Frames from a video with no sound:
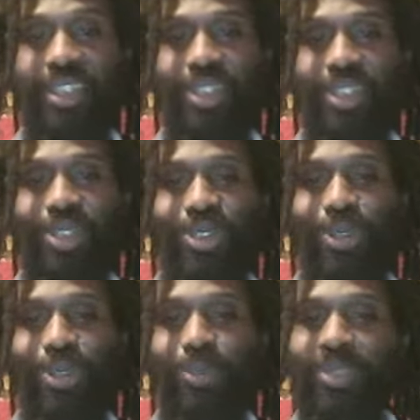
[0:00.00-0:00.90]

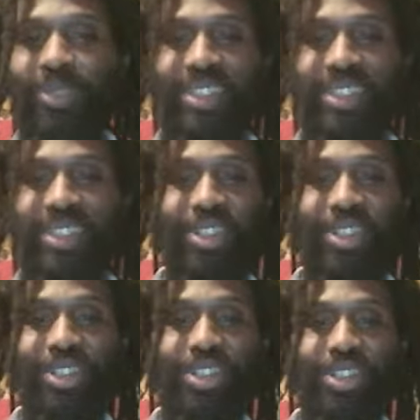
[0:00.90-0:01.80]
So stay in
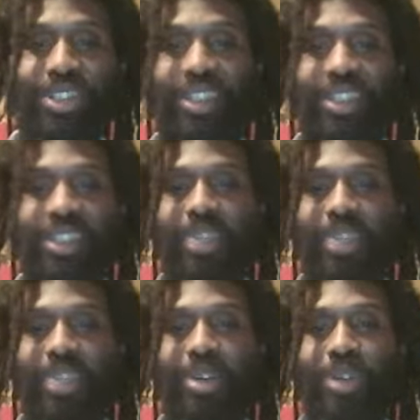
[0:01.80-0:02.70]
touch, keep
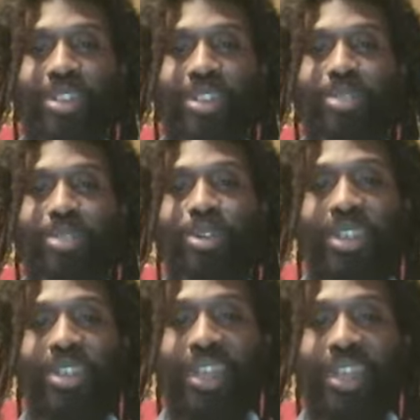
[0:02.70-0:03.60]
on watching the
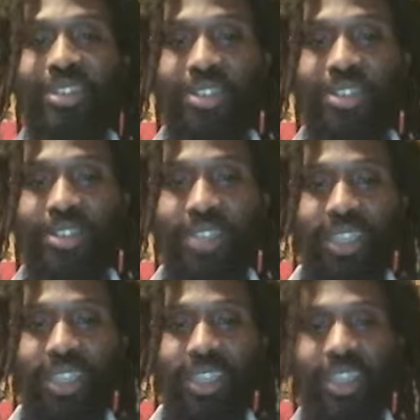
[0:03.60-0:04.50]
broadcasts,
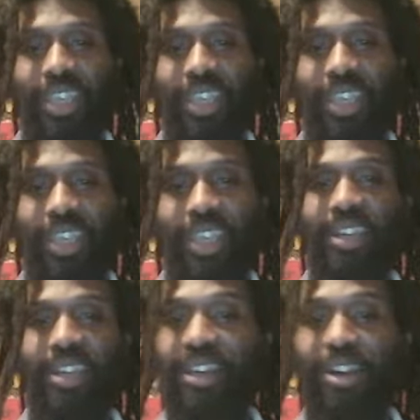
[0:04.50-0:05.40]
and
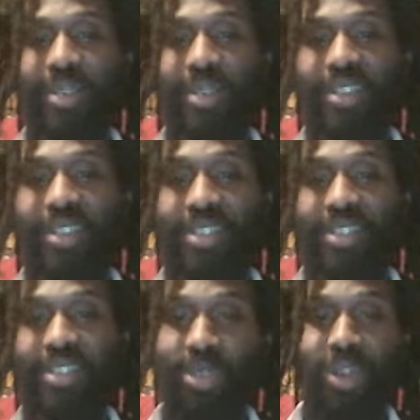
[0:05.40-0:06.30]
comment,
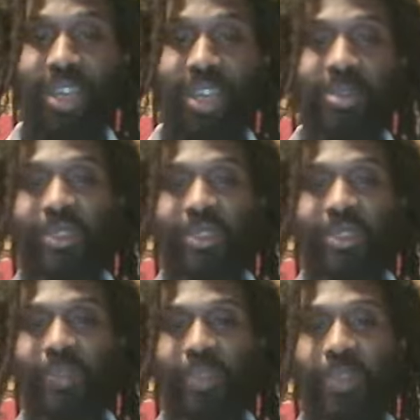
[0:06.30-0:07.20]
subscribe,
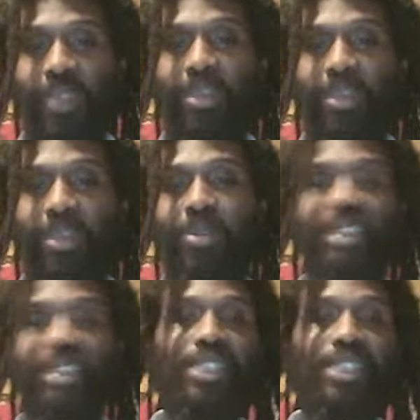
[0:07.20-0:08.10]
be in a
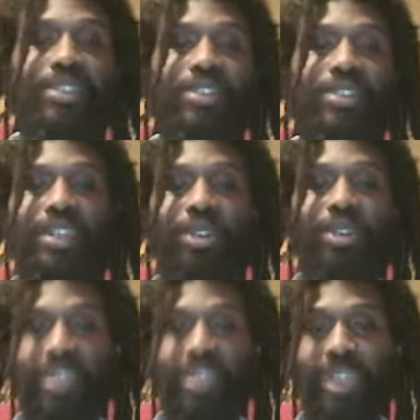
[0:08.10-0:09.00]
positive state at all
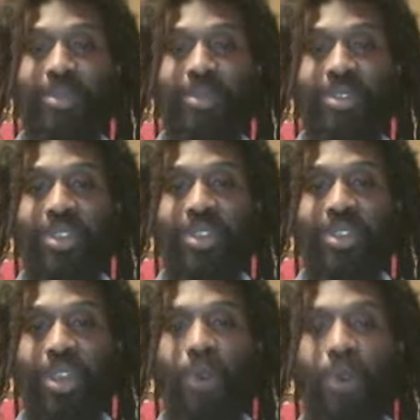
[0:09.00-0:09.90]
times.
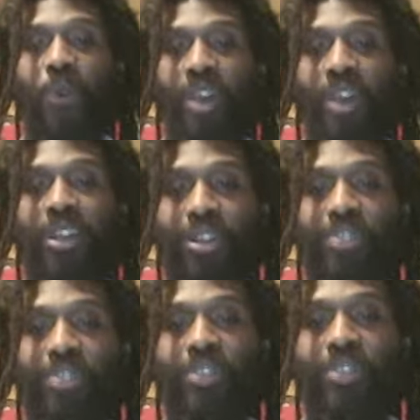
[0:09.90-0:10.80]
One love
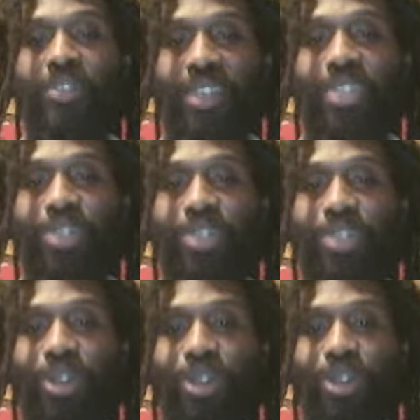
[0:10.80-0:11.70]
is the law.